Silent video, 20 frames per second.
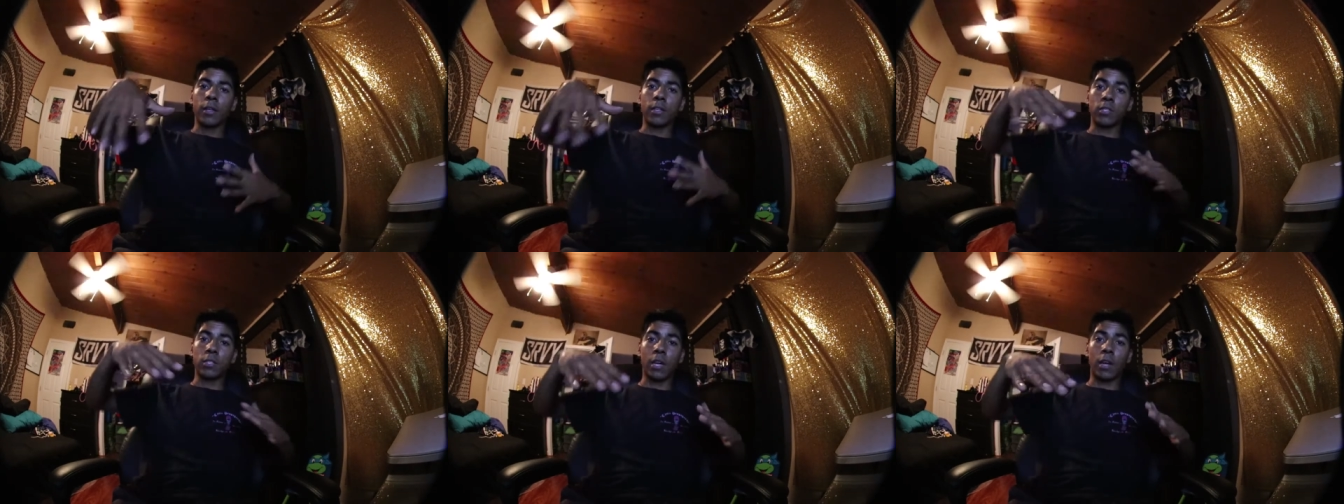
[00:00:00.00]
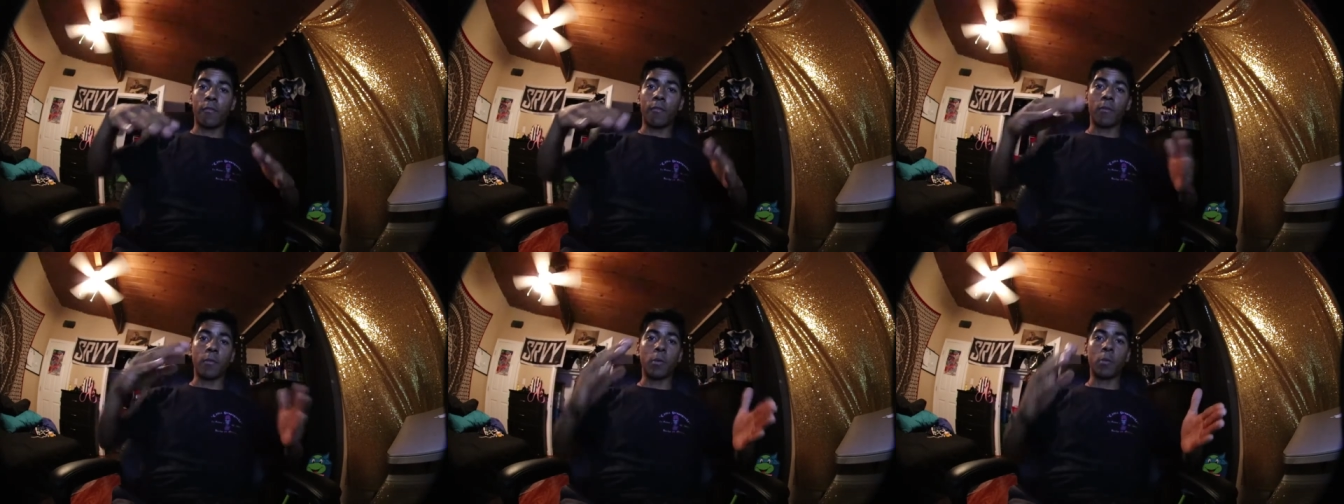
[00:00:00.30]

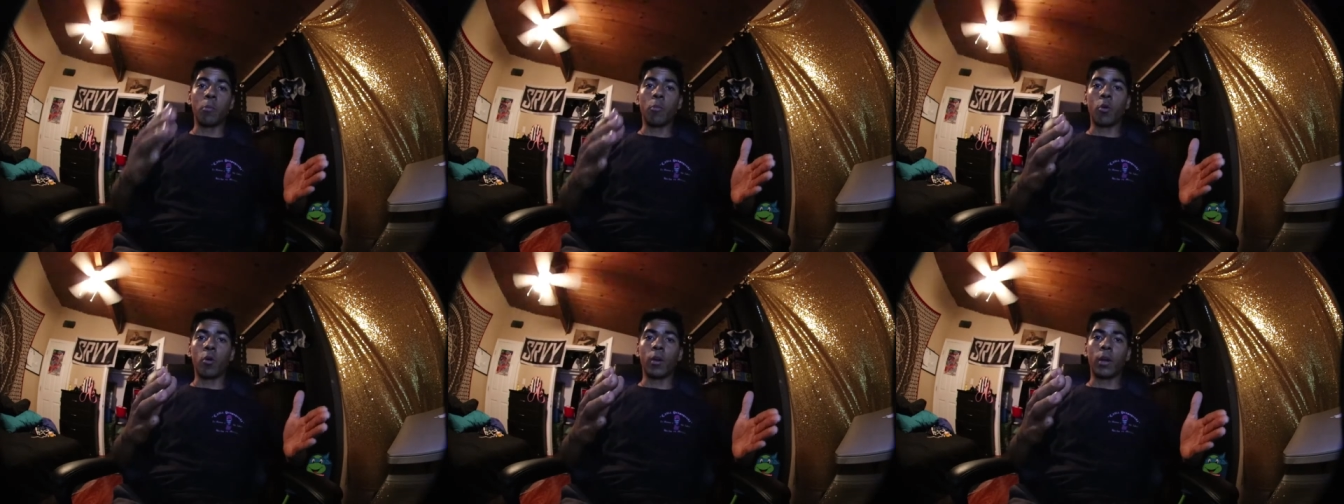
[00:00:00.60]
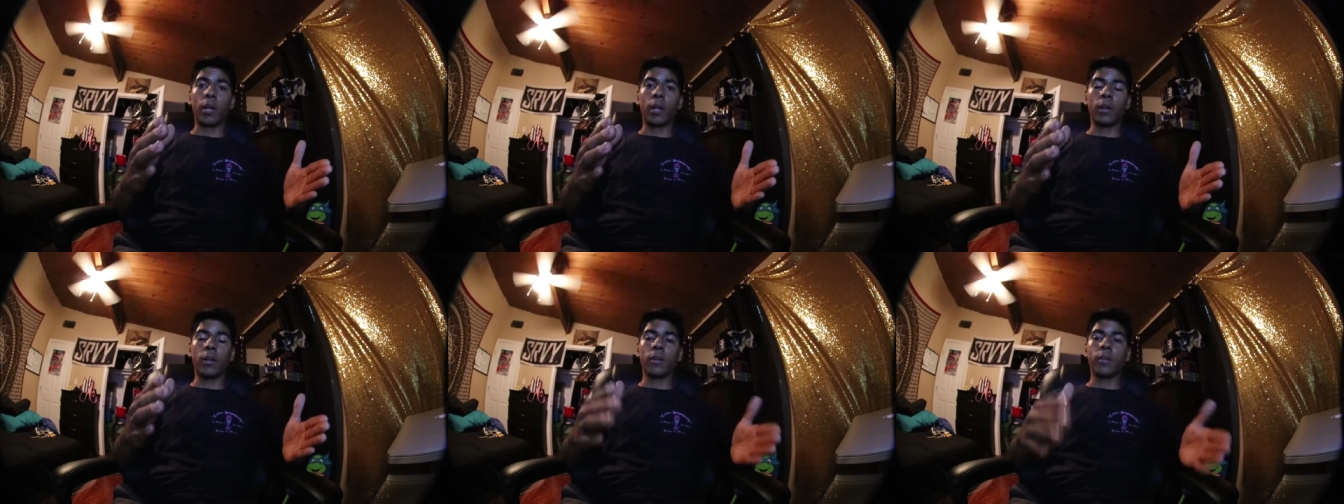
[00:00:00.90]
aside from the
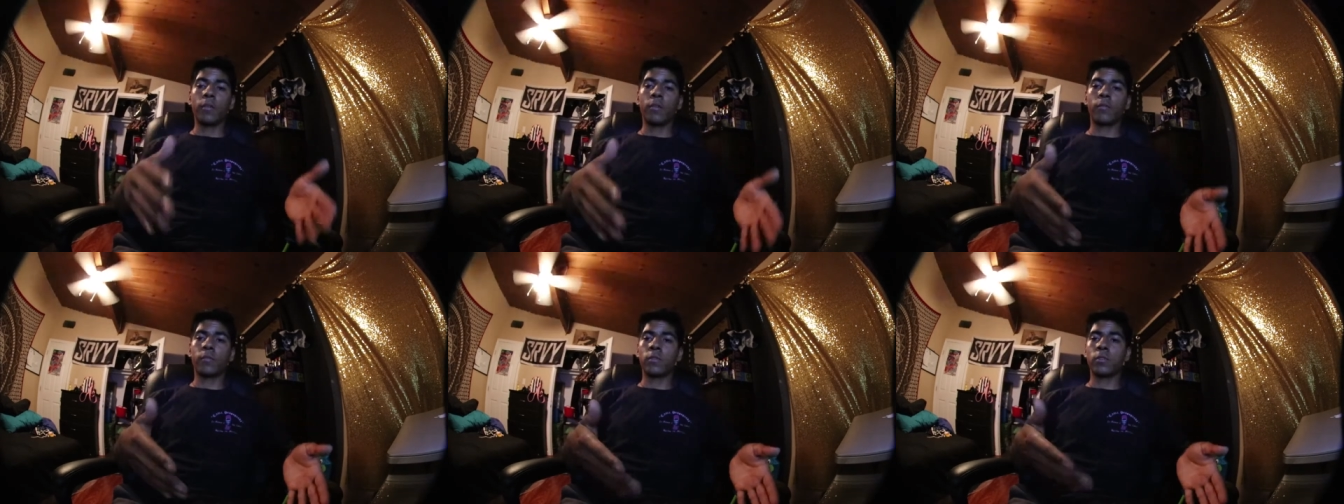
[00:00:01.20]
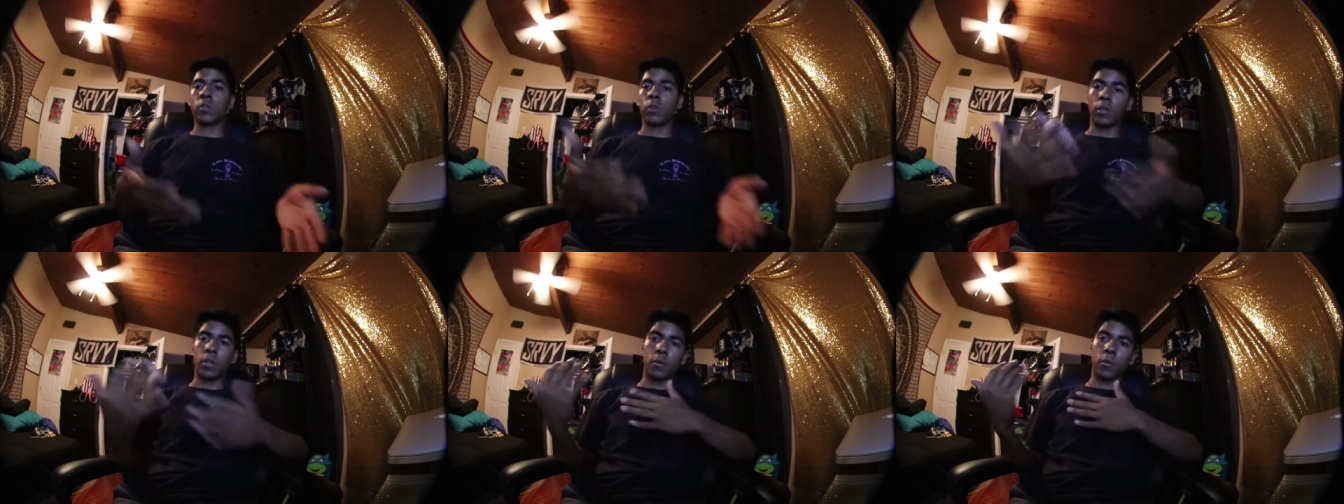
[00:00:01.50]
morning
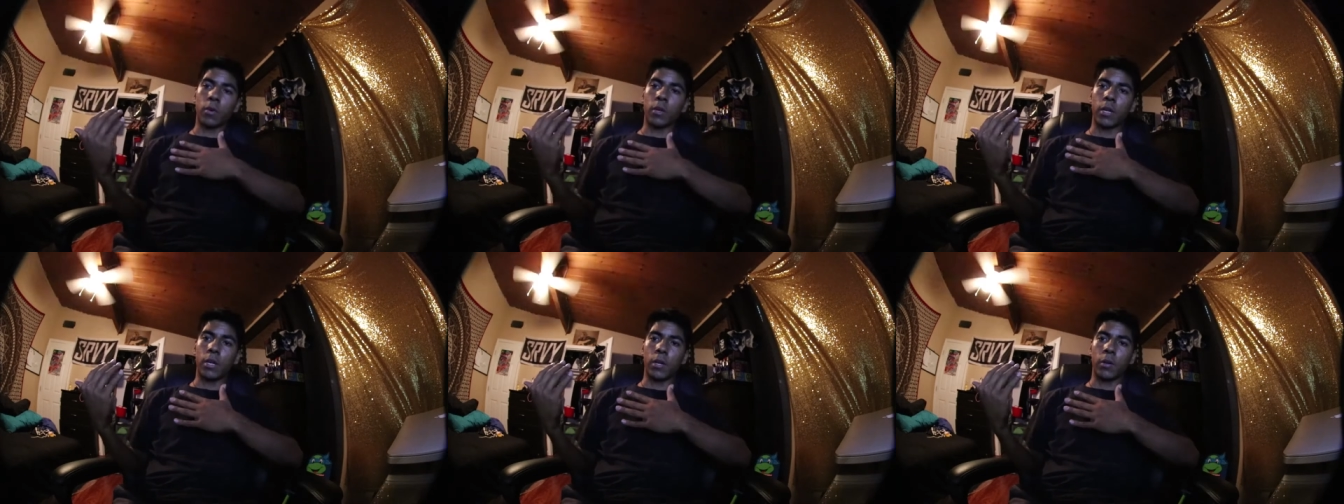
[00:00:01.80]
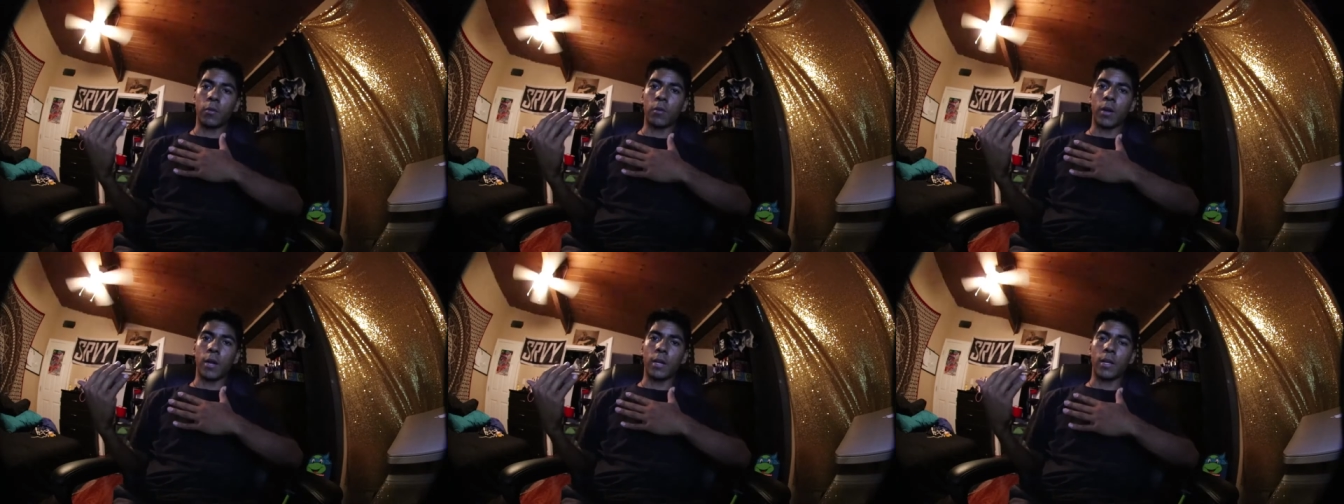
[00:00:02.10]
so they were
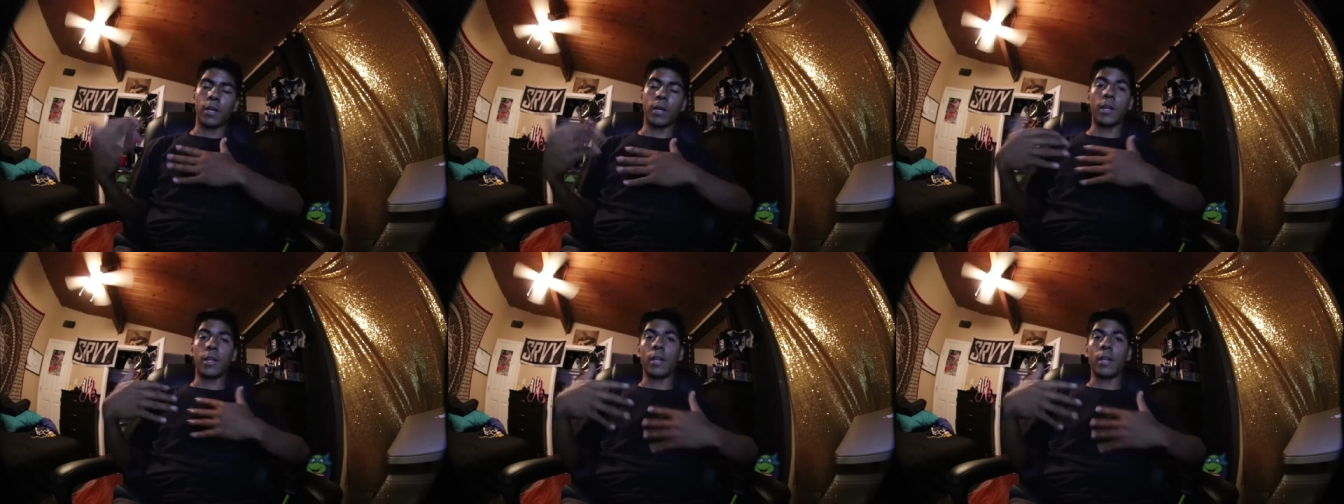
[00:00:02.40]
getting ready,